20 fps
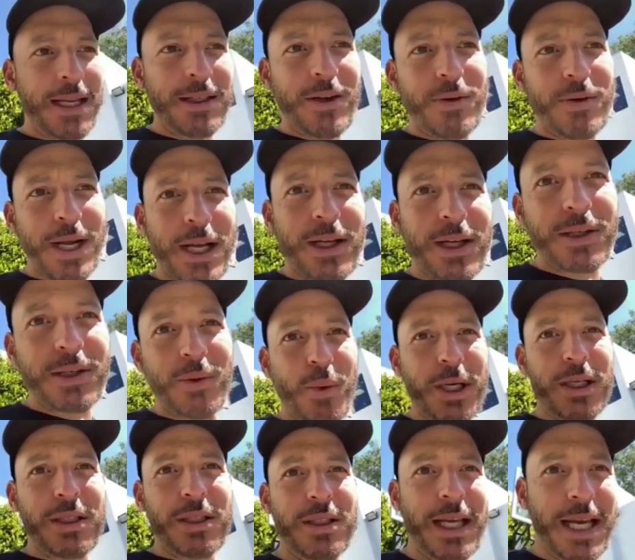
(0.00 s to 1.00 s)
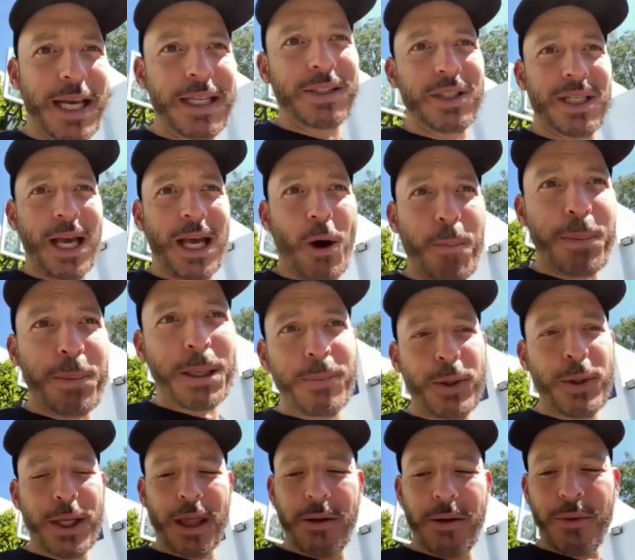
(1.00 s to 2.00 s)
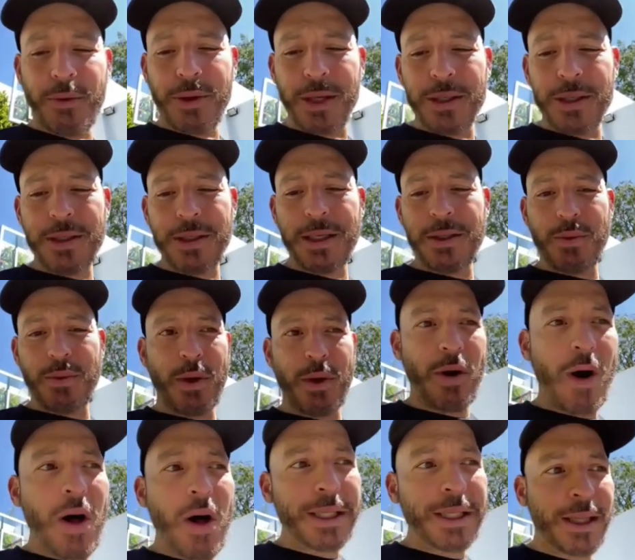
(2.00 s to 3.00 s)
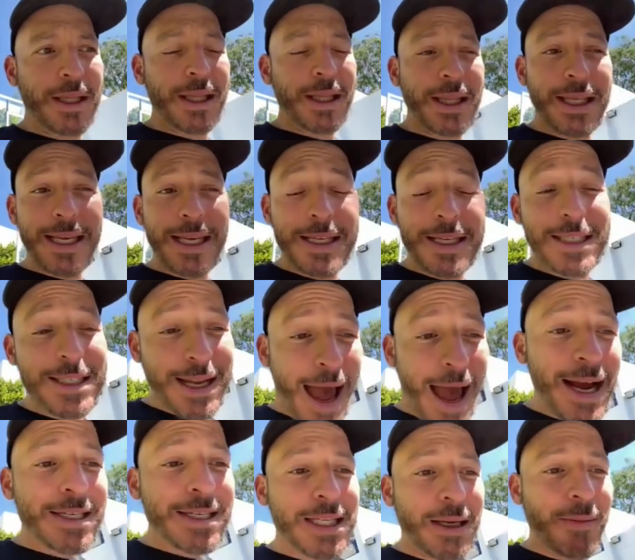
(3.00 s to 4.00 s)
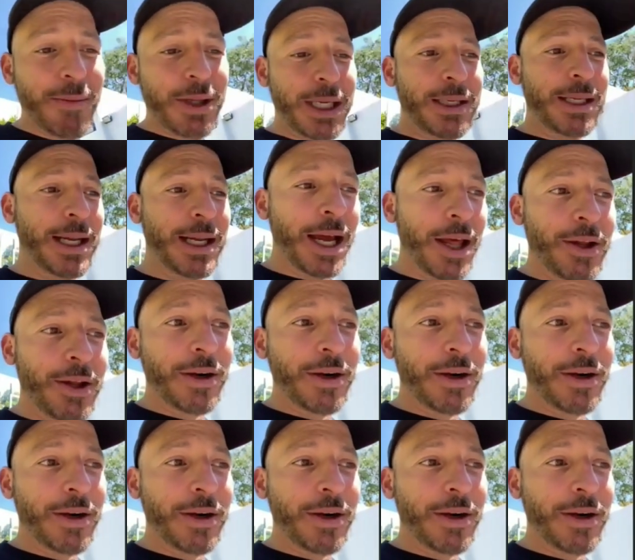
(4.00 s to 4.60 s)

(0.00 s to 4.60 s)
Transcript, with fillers: and create goodwill and just help people get through this because we're all in the exact same thing